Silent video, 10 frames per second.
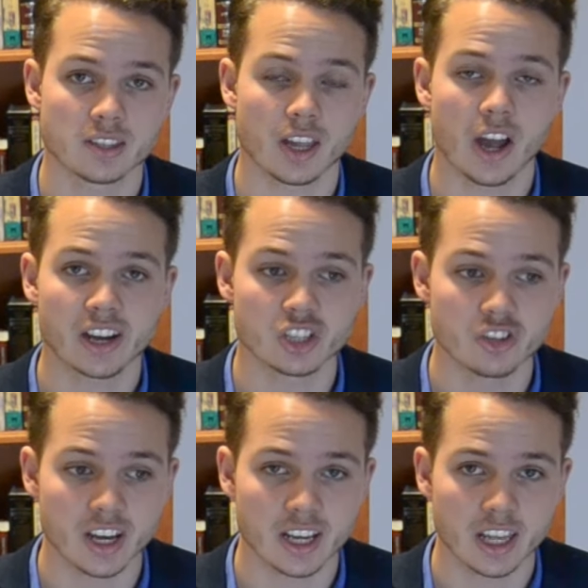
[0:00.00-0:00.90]
They are actually
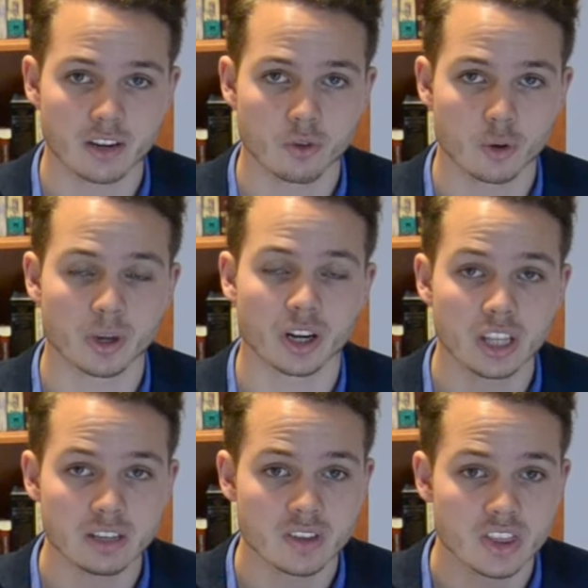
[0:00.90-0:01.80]
regulated for it, but
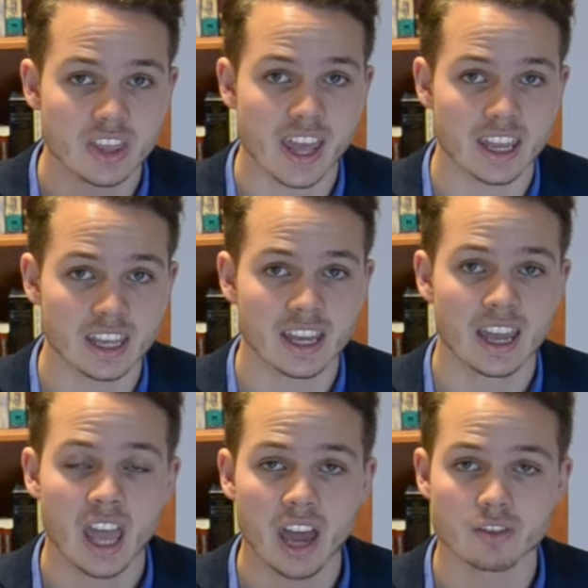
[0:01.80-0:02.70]
even they
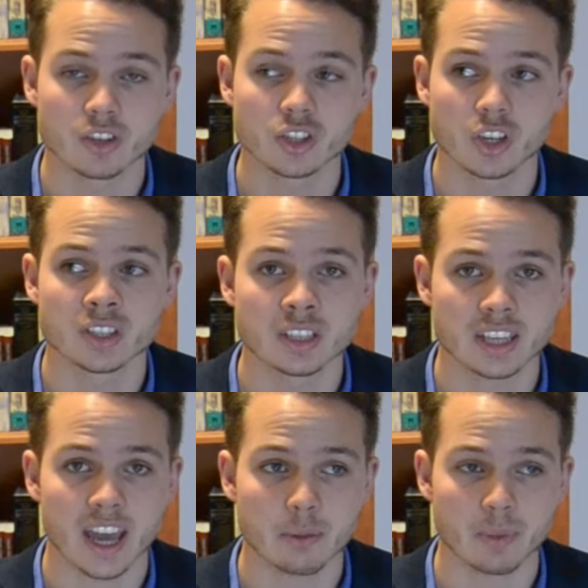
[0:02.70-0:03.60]
have a certain
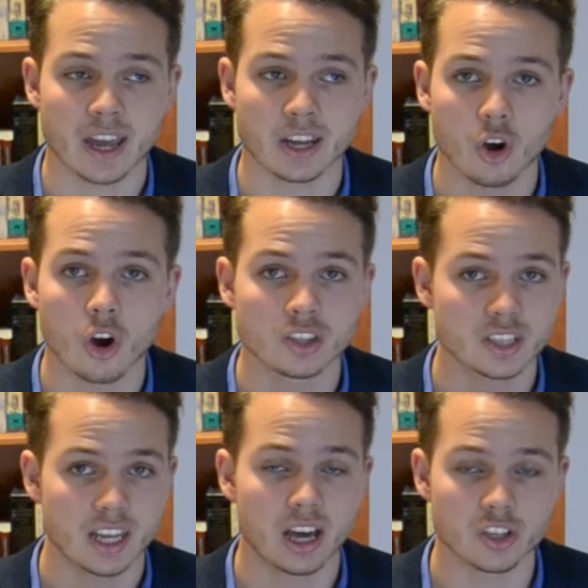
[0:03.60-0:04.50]
cap and aren't
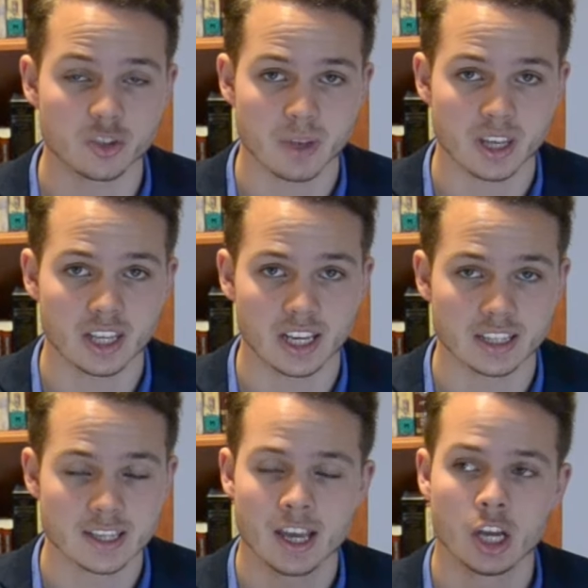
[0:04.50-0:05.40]
allowed to speculate.